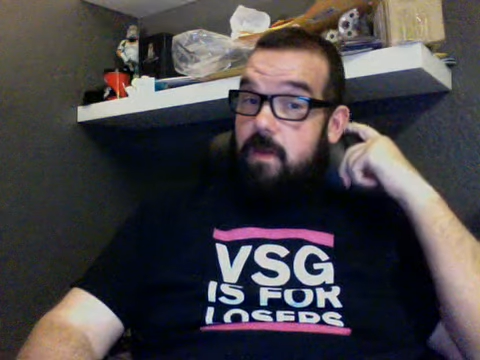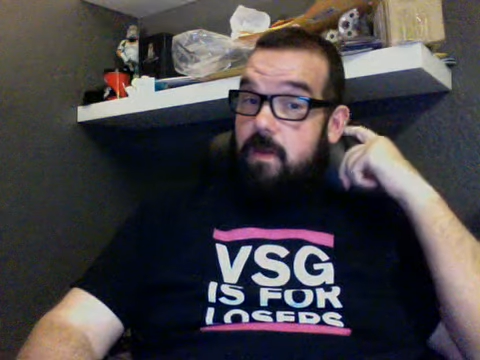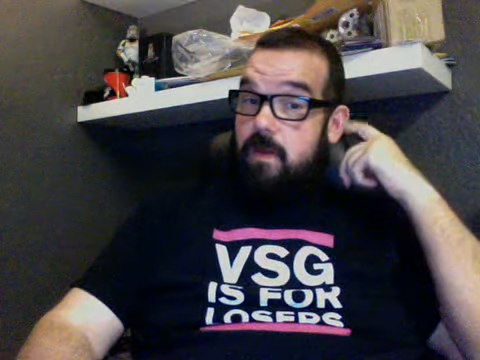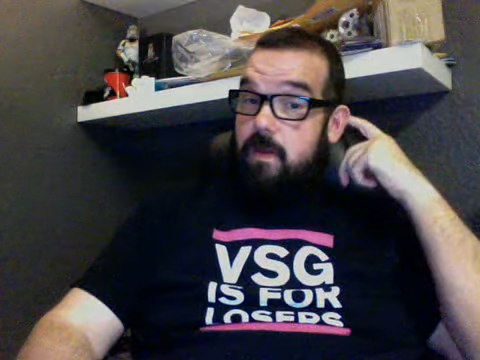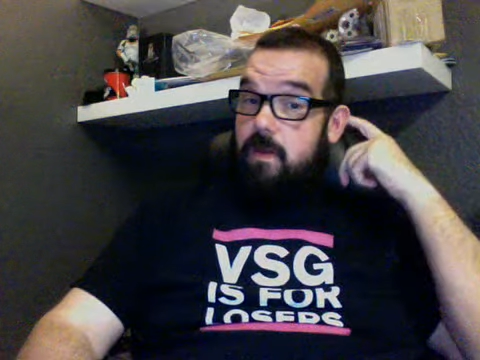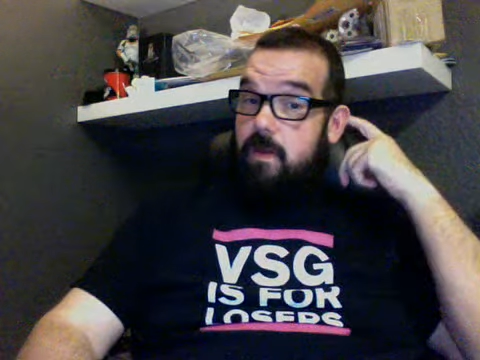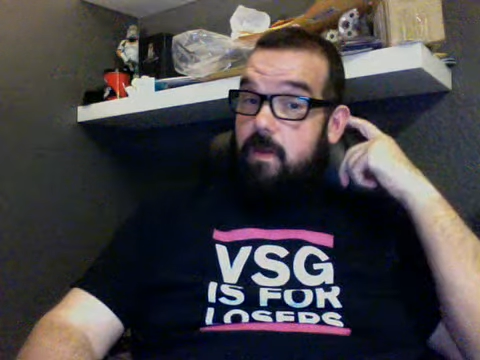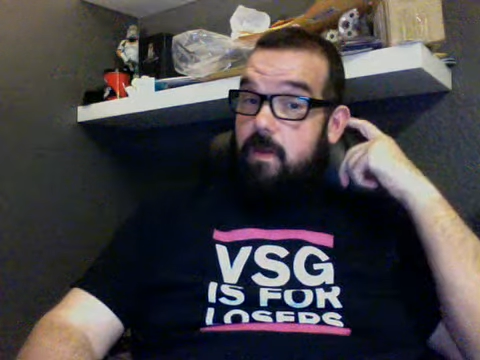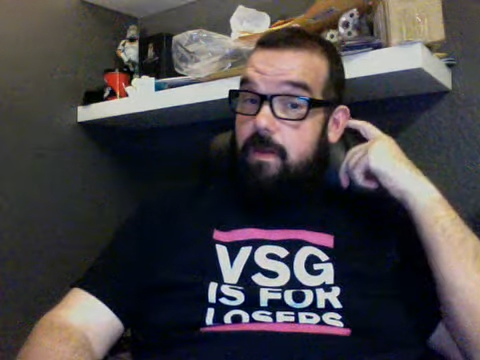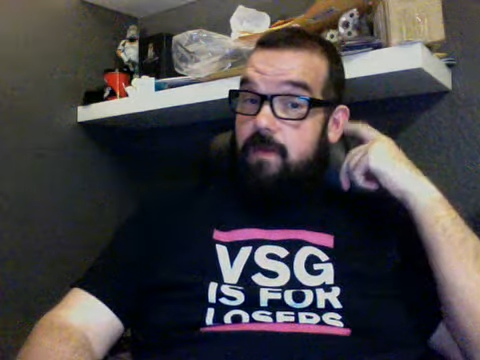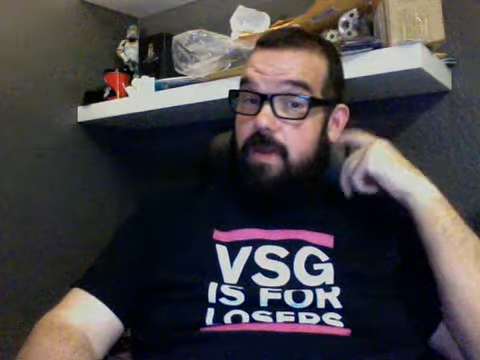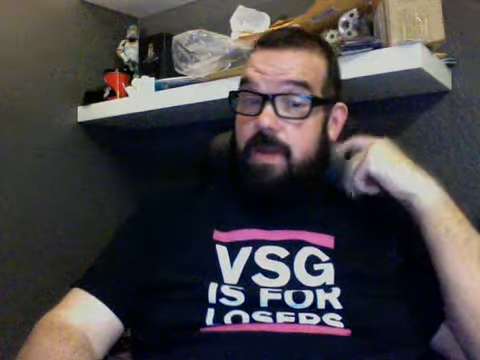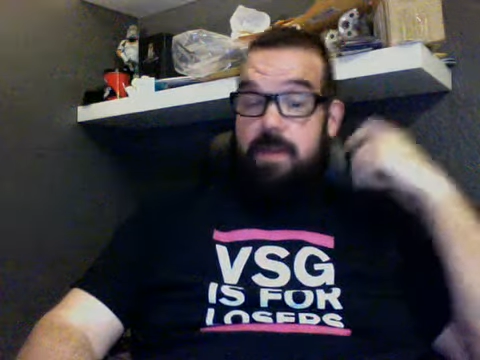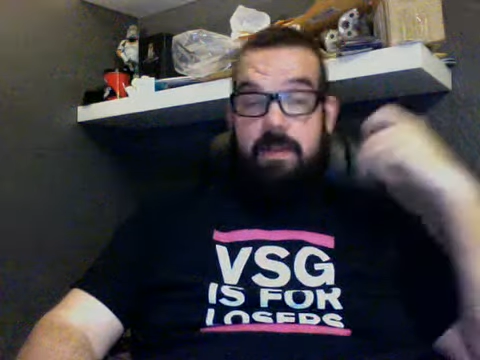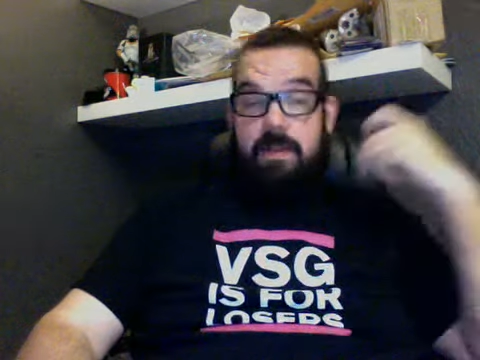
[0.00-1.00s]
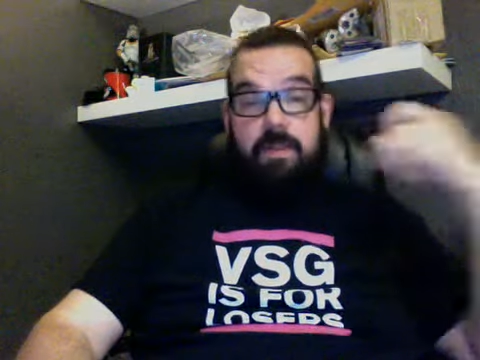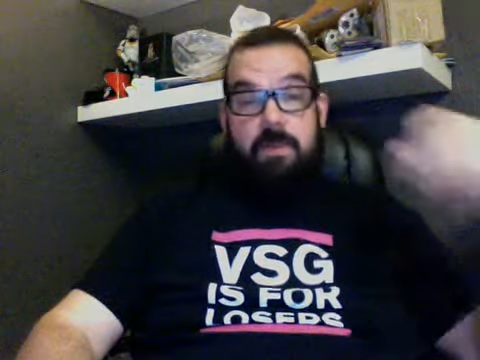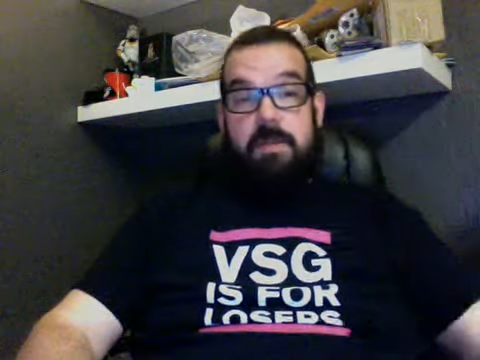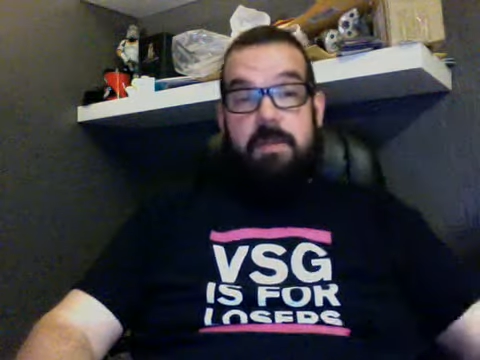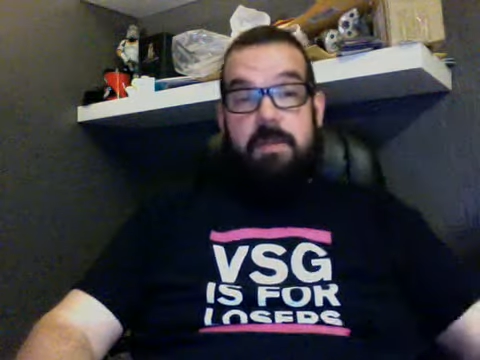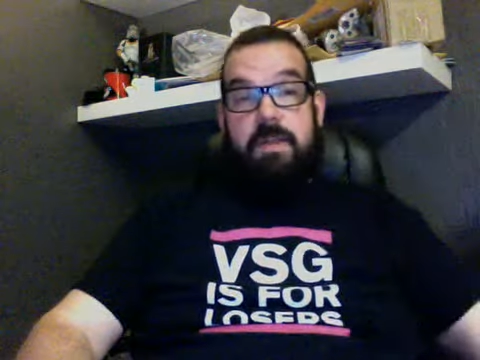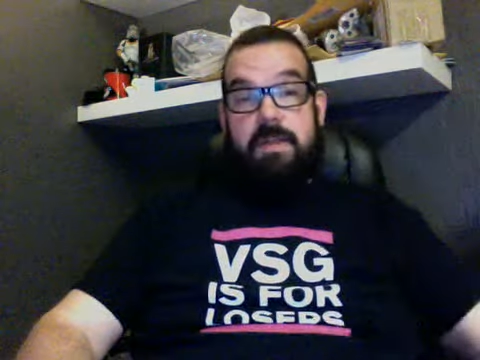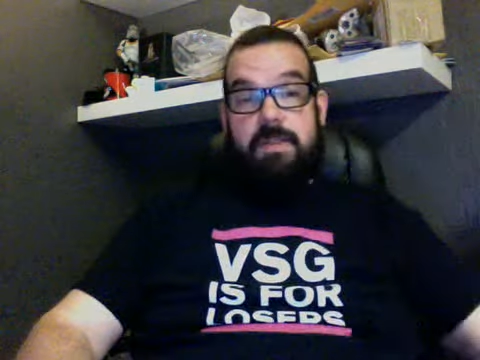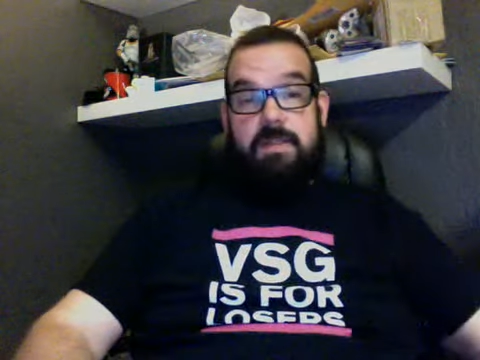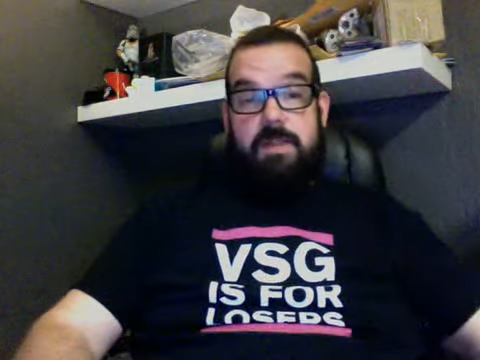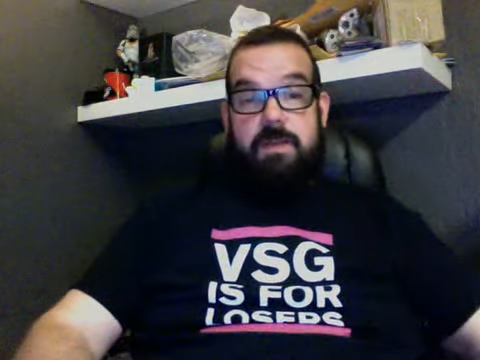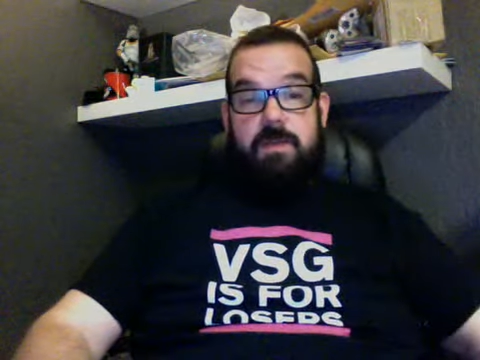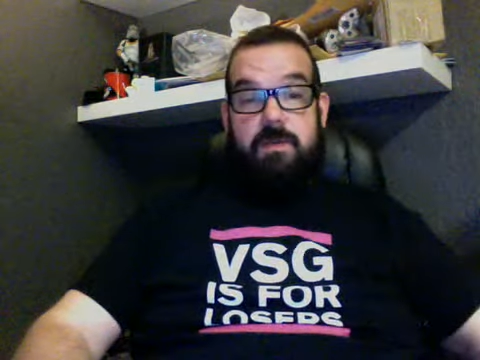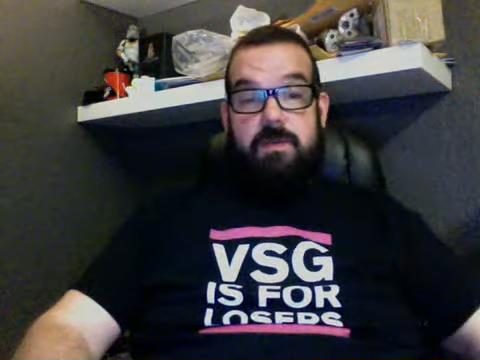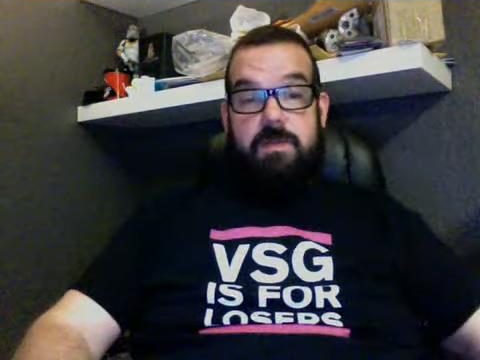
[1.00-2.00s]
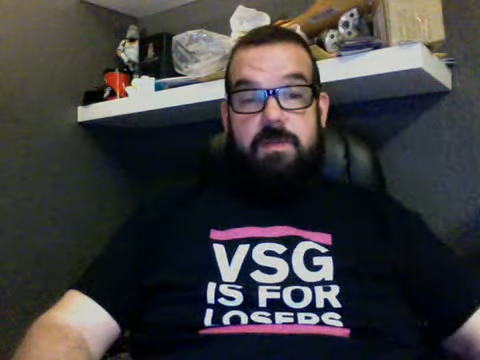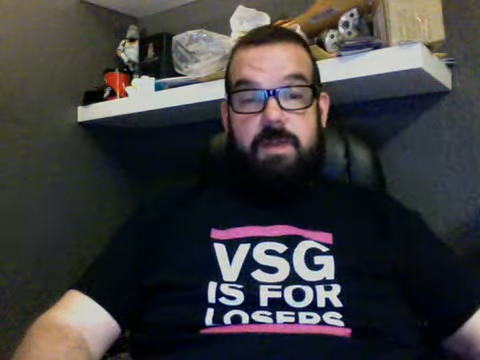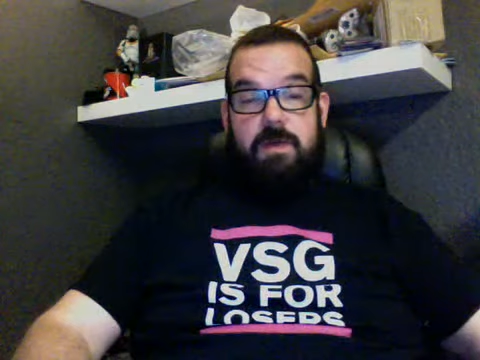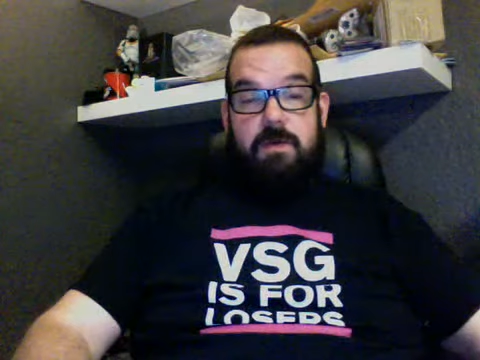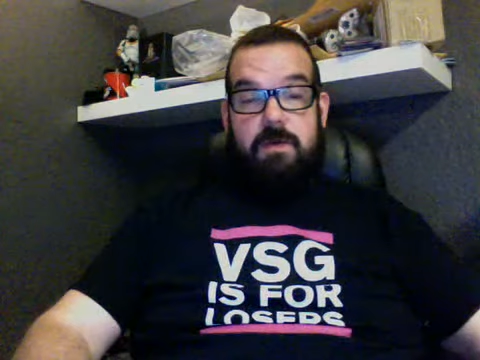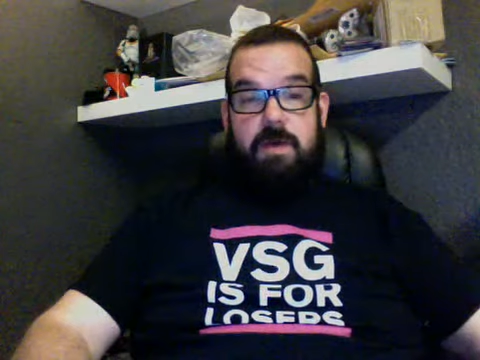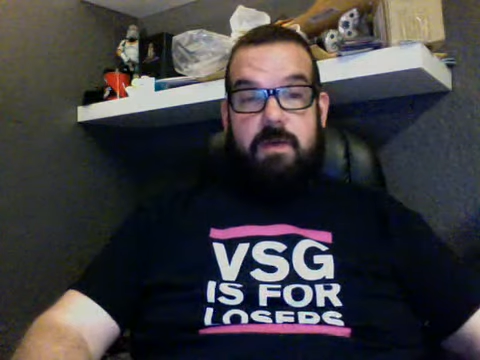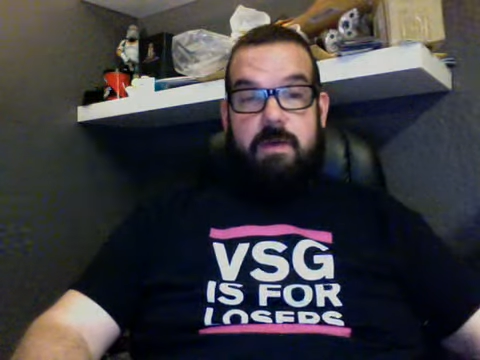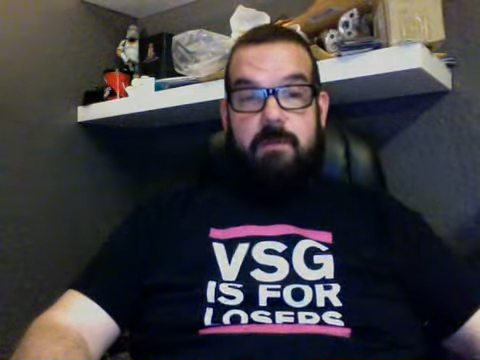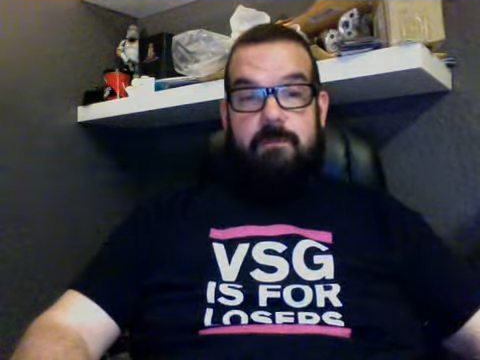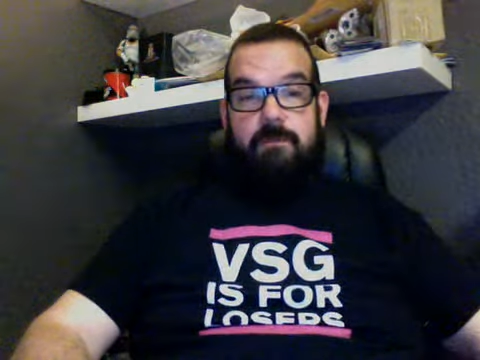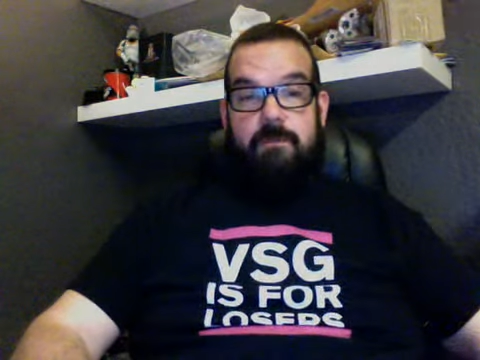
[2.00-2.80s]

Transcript: So we've got a little bit of things to do. So um,